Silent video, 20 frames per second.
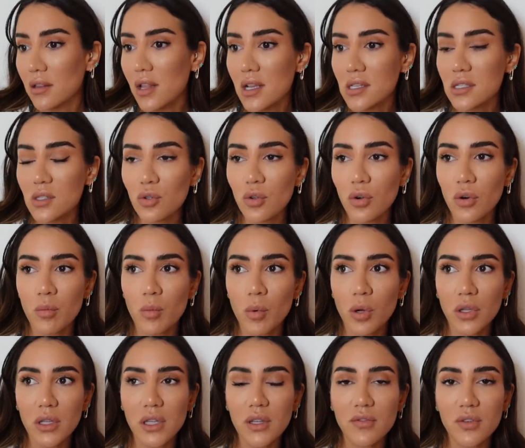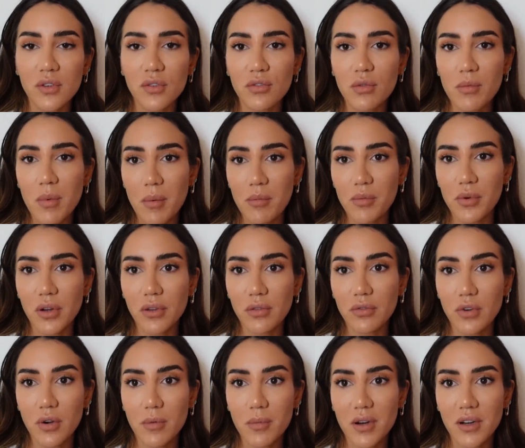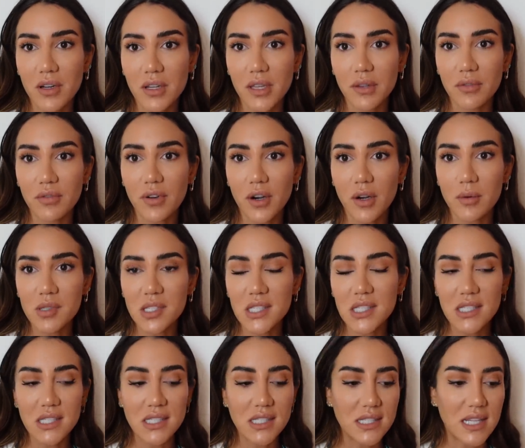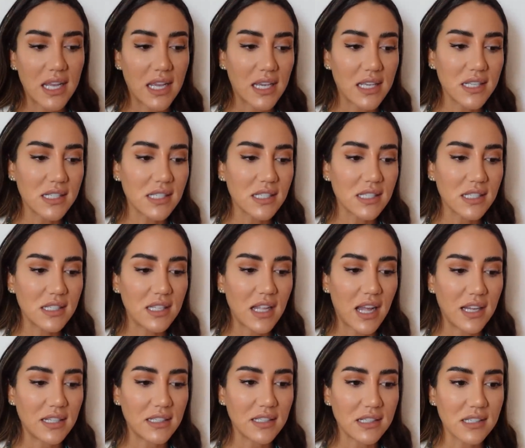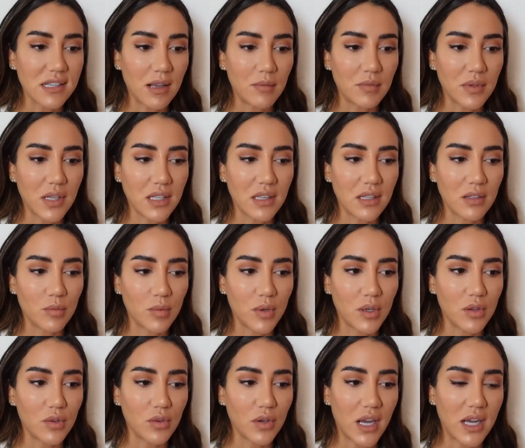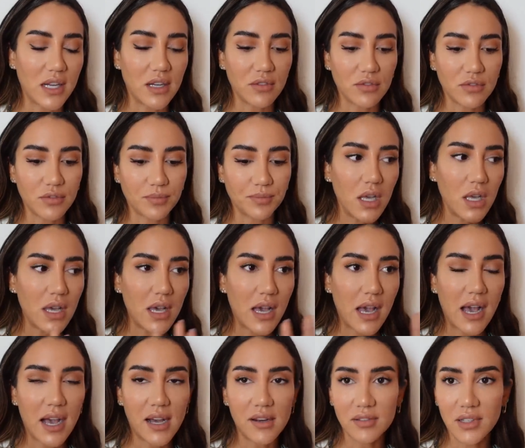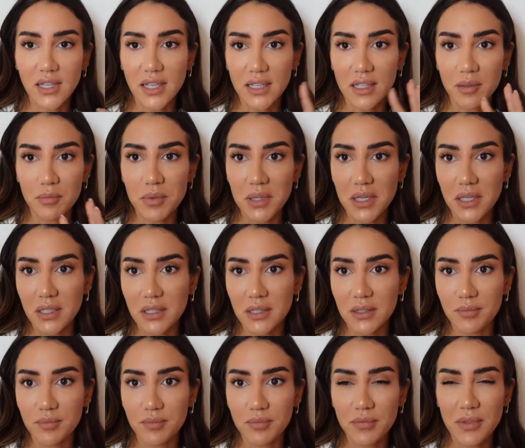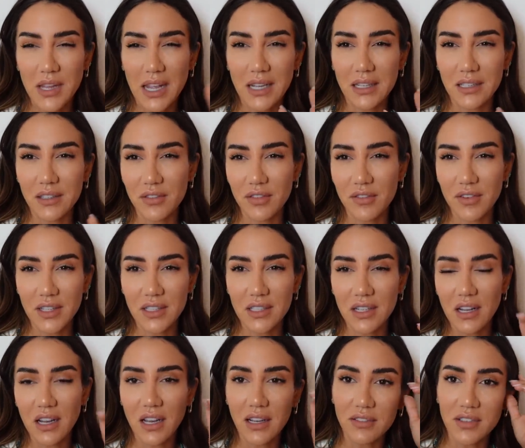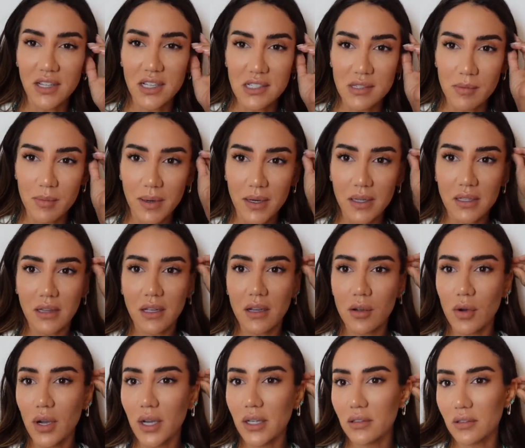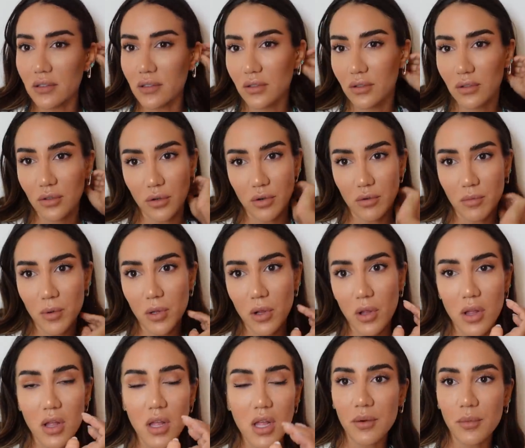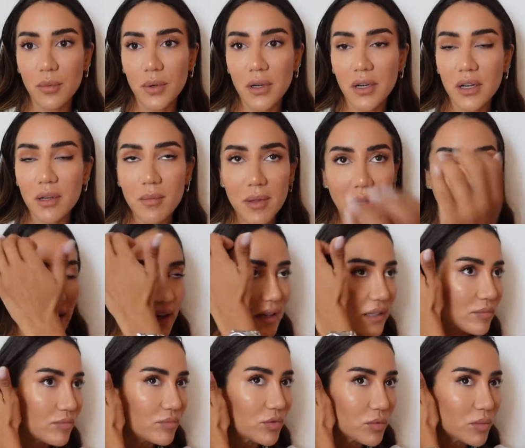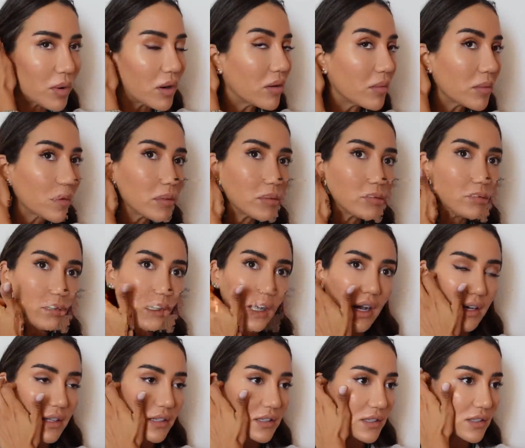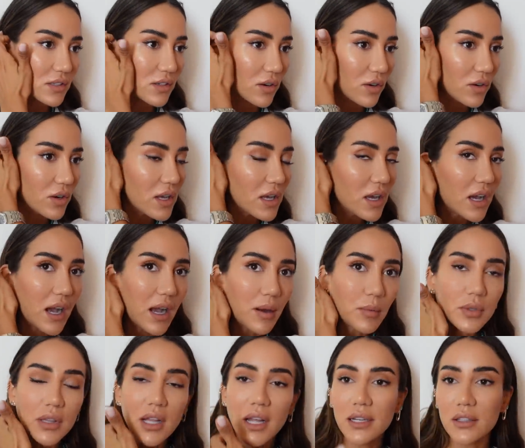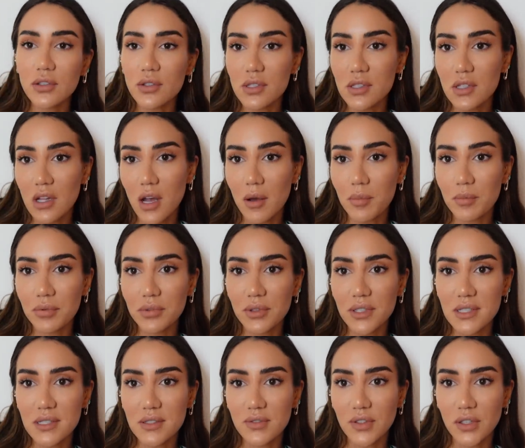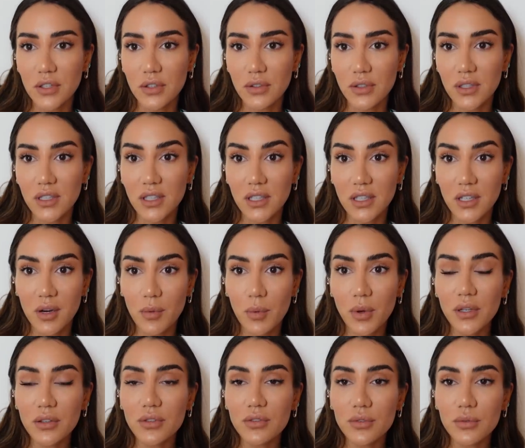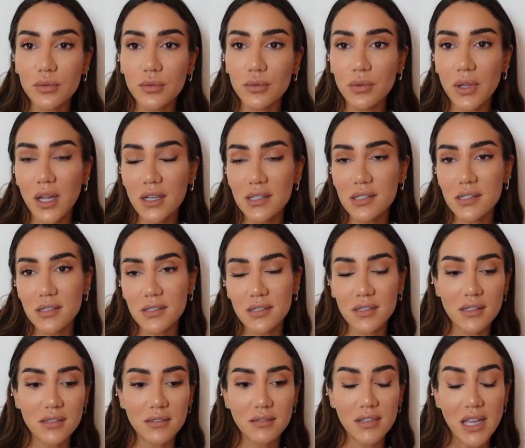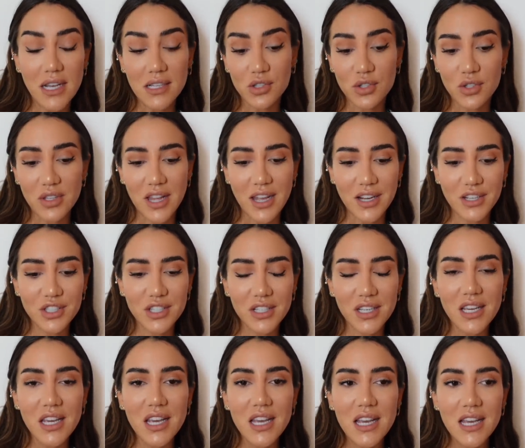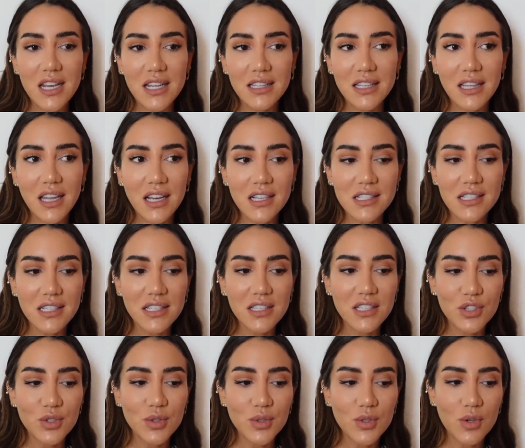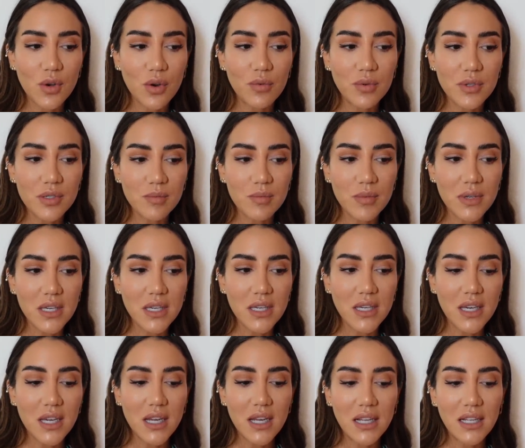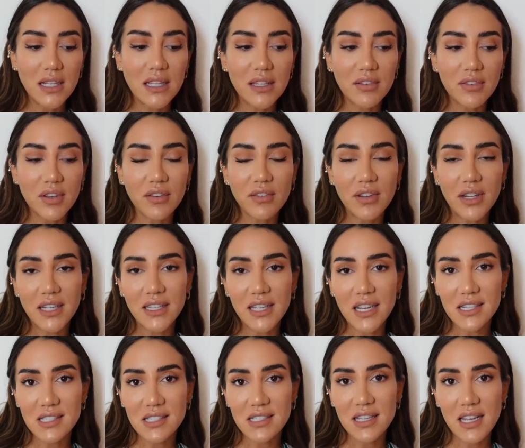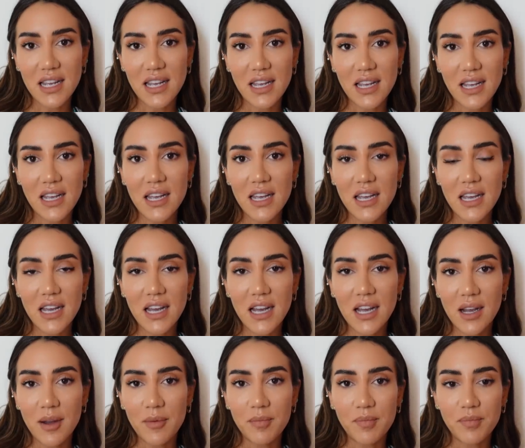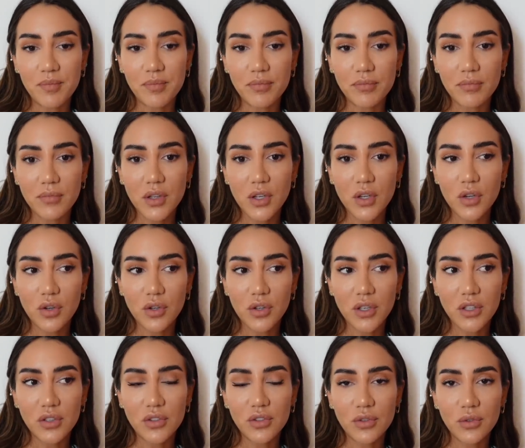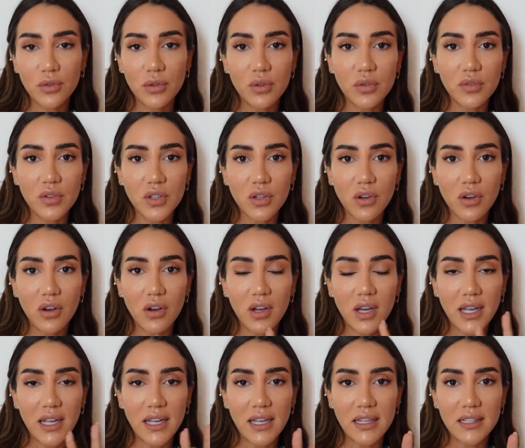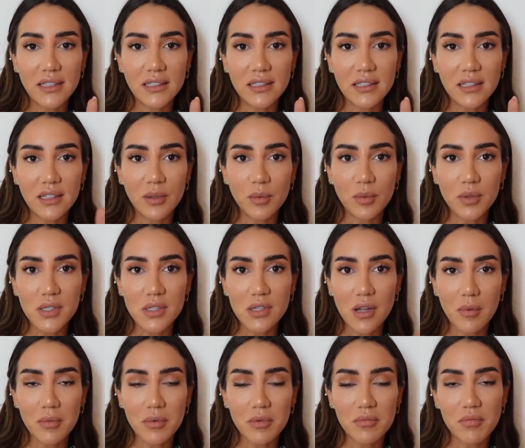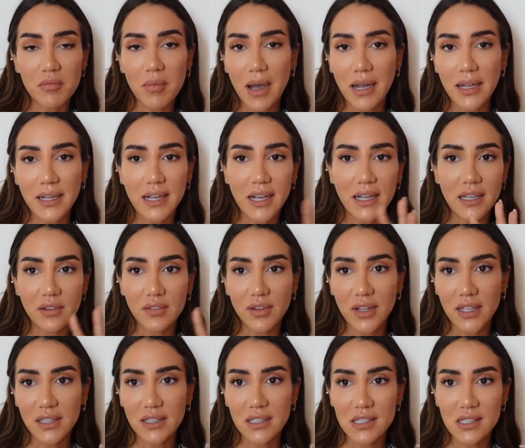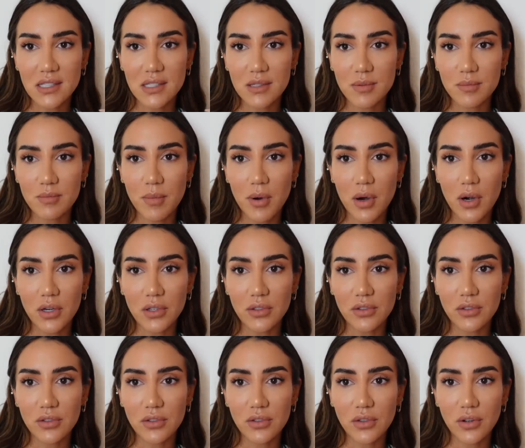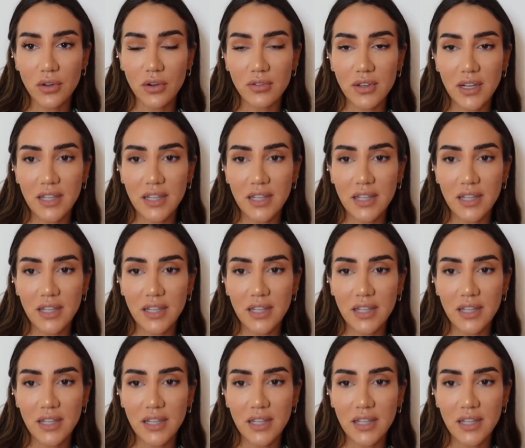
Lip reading: That's normal. Even remembering from my pharmacist days, that is something that when you kind of have like a big negative event in life, that's apparently quite normal. We're in Milan. Tomorrow I'm going to Cannes, so I would like to stop this video here. I wanted to last yesterday actually. The last thing that you saw was me leaving Villa d'Este, going to Louis Vuitton, and we stopped by kind of like this part of